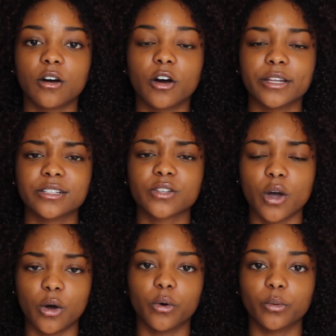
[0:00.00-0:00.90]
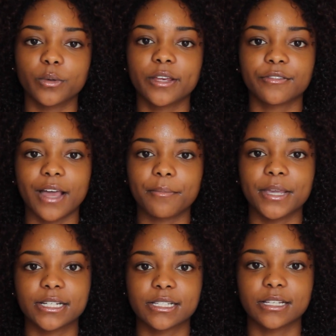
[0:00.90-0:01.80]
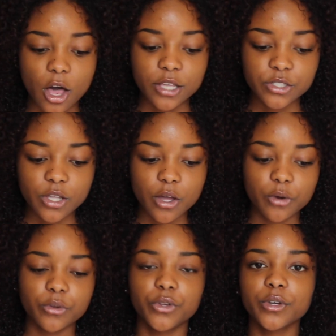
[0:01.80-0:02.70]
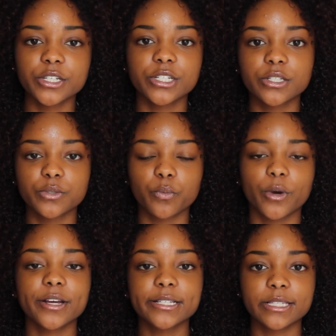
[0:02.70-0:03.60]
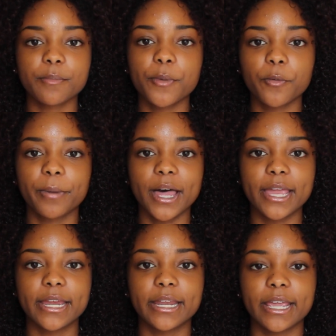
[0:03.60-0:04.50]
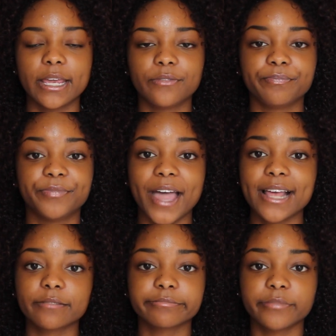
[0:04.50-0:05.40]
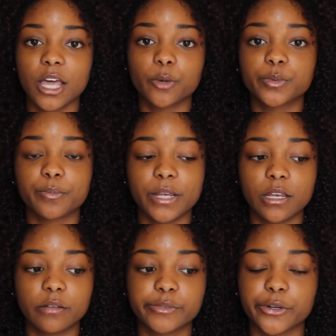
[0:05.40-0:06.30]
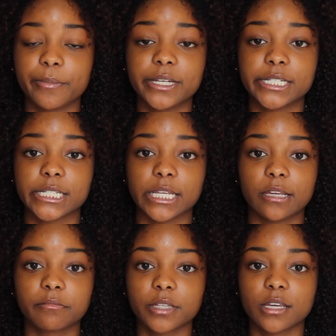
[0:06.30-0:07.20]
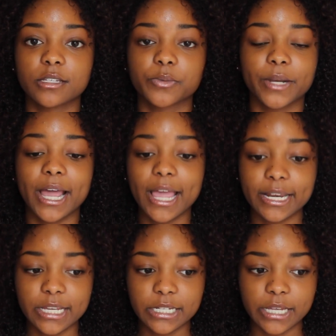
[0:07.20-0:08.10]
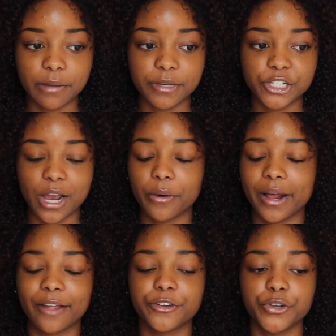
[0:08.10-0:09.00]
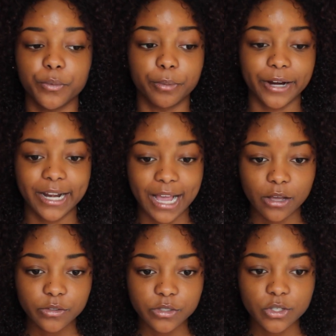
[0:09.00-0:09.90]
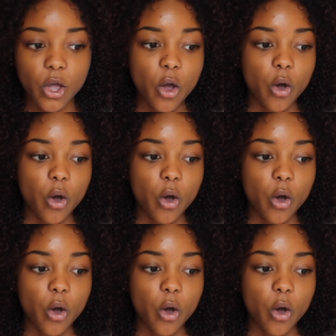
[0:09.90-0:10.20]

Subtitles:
on its own, if that makes sense. Also, you could just wear a simple bun, and that helped me tremendously, because when I had heat damage, I would either do braid outs